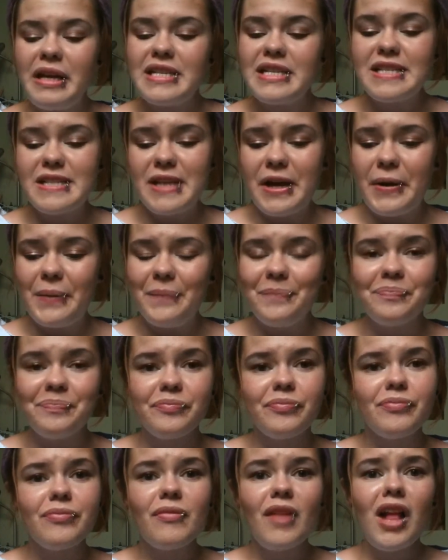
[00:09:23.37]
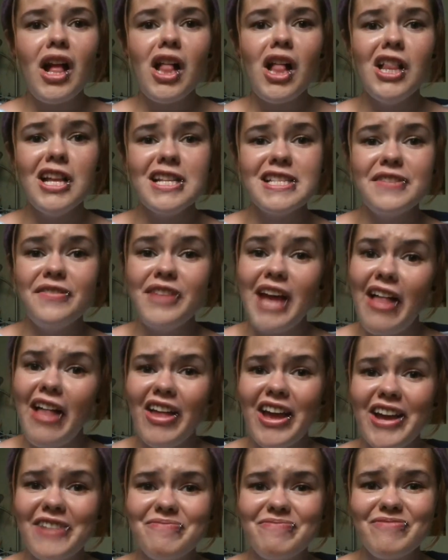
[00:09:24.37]
So, lots of
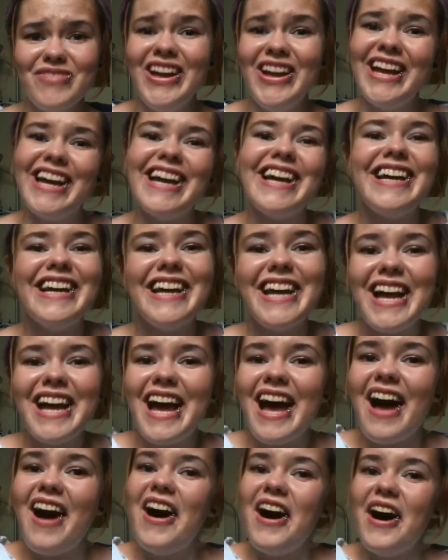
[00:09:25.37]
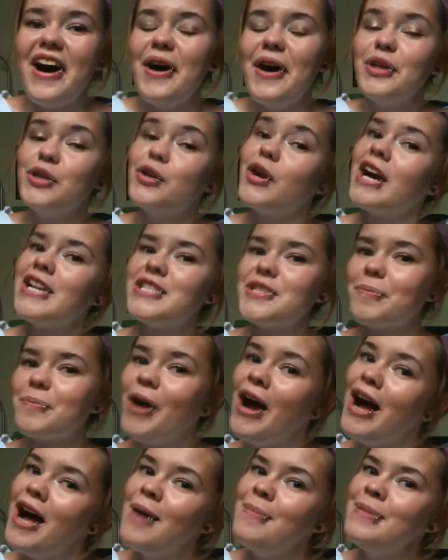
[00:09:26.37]
yelling. You guys are
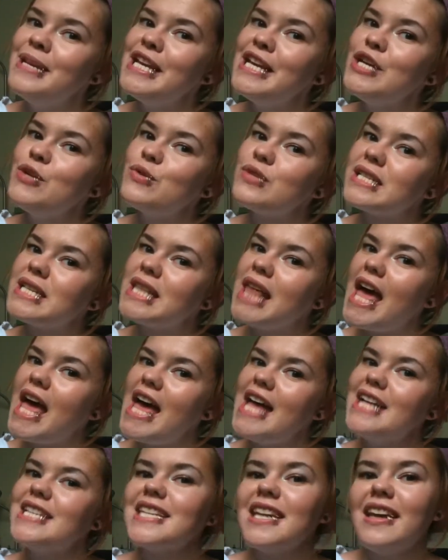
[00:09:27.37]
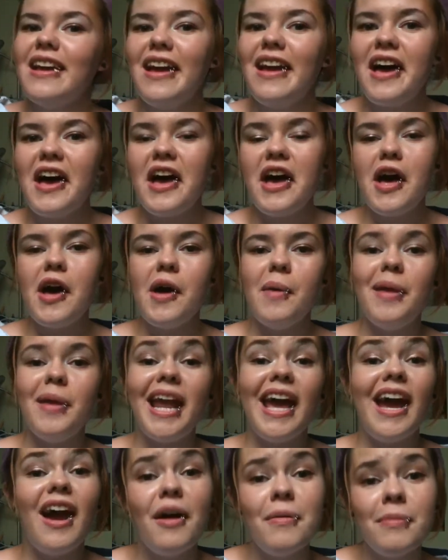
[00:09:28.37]
probably used to that.
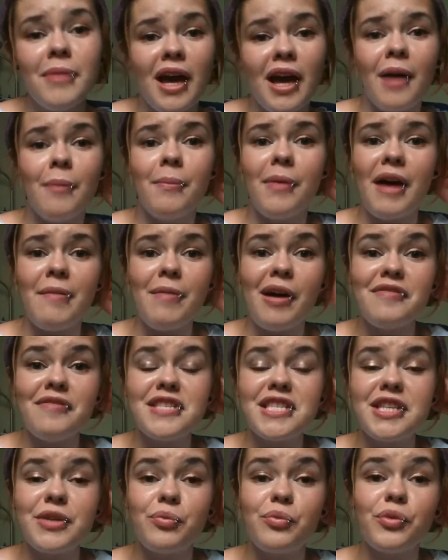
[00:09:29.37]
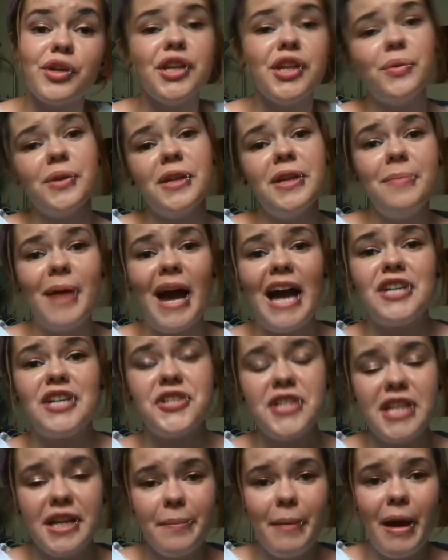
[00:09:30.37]
And I'm obviously really, really
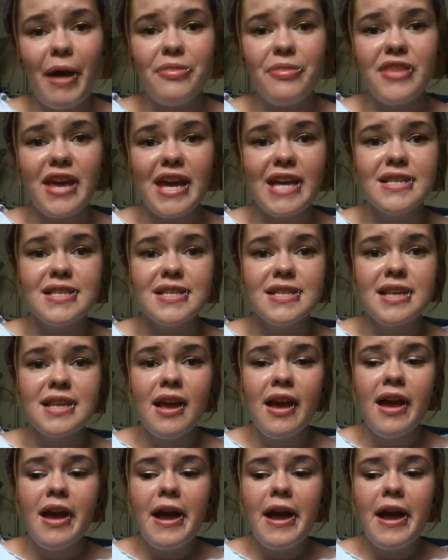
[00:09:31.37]
passionate about this.